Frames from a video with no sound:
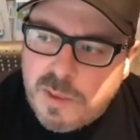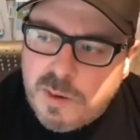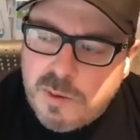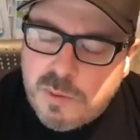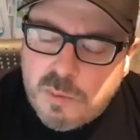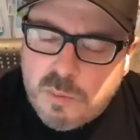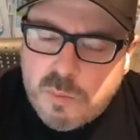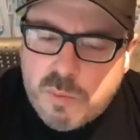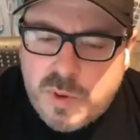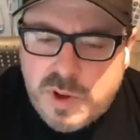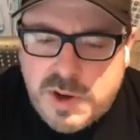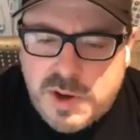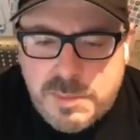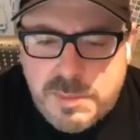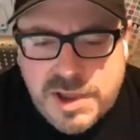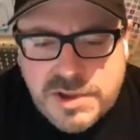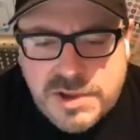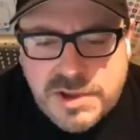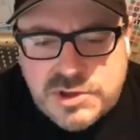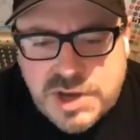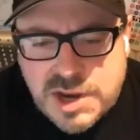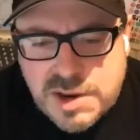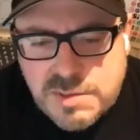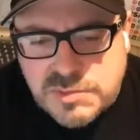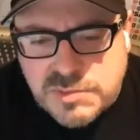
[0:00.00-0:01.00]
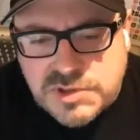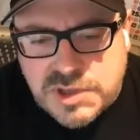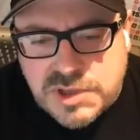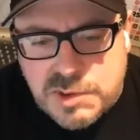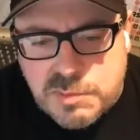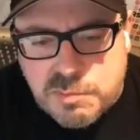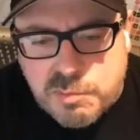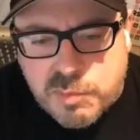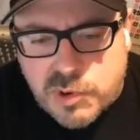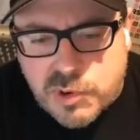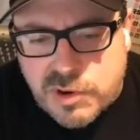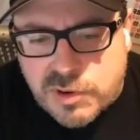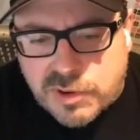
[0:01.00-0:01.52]
what about James
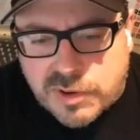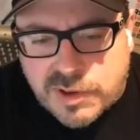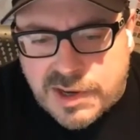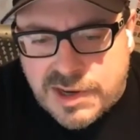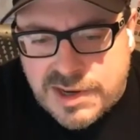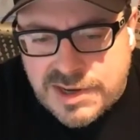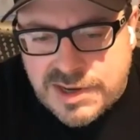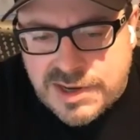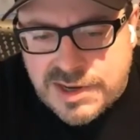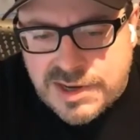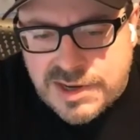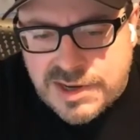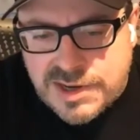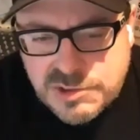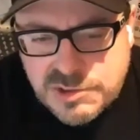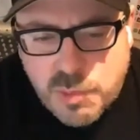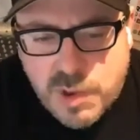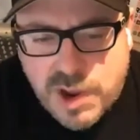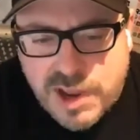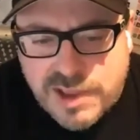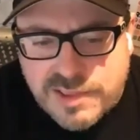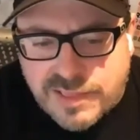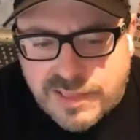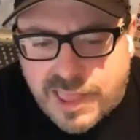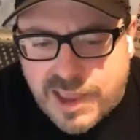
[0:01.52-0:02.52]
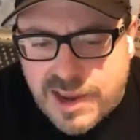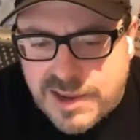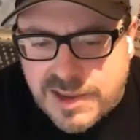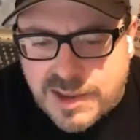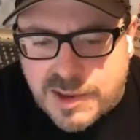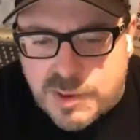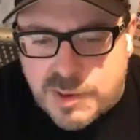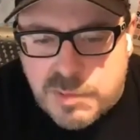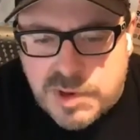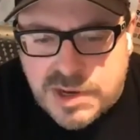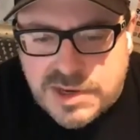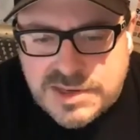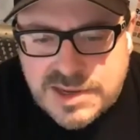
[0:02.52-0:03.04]
Lee Burke? That's why I like
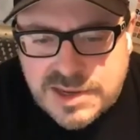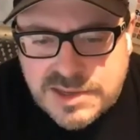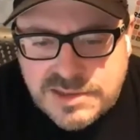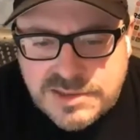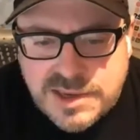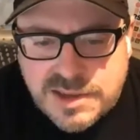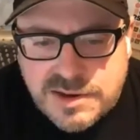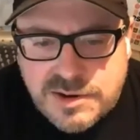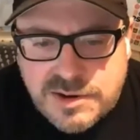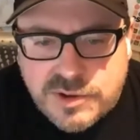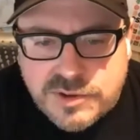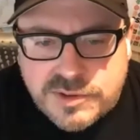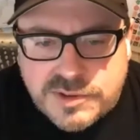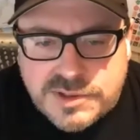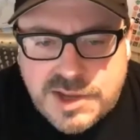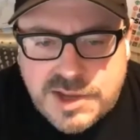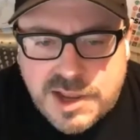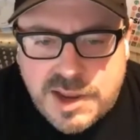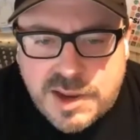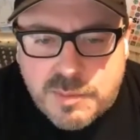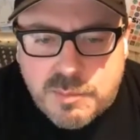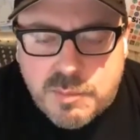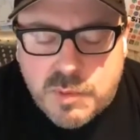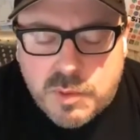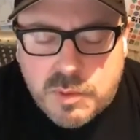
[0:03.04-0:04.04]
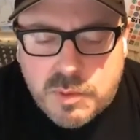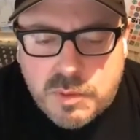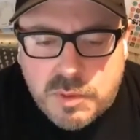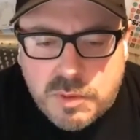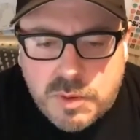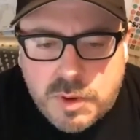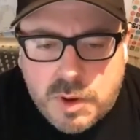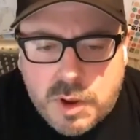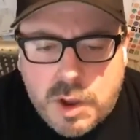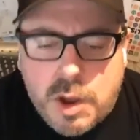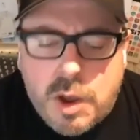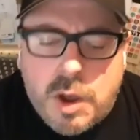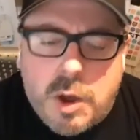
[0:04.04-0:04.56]
him. He does that all the time.
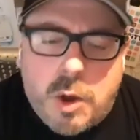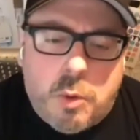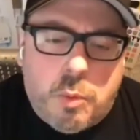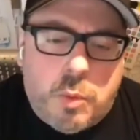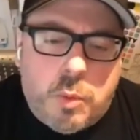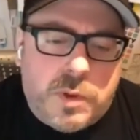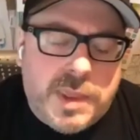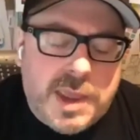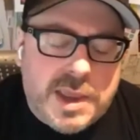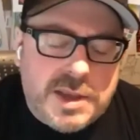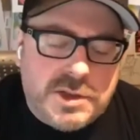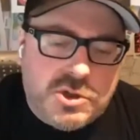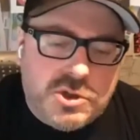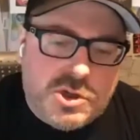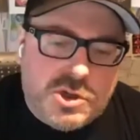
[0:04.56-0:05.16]
Oh, well, that's